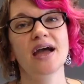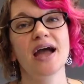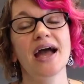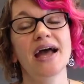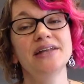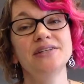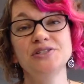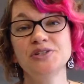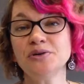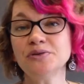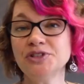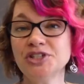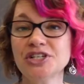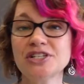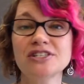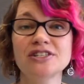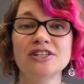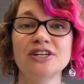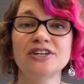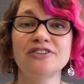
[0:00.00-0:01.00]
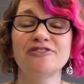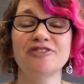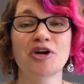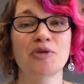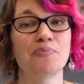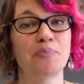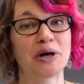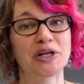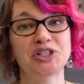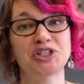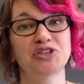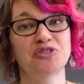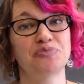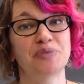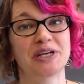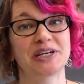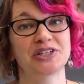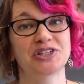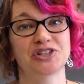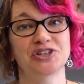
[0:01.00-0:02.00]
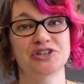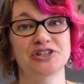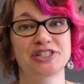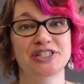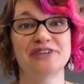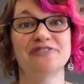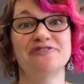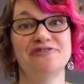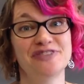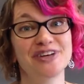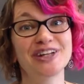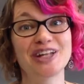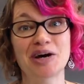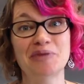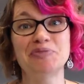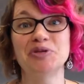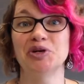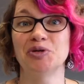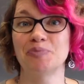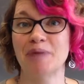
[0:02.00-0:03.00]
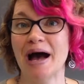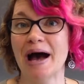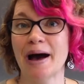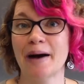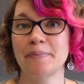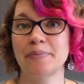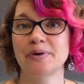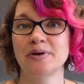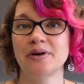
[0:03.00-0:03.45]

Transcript: And don't just look for a bunch of pictures to fill up your map.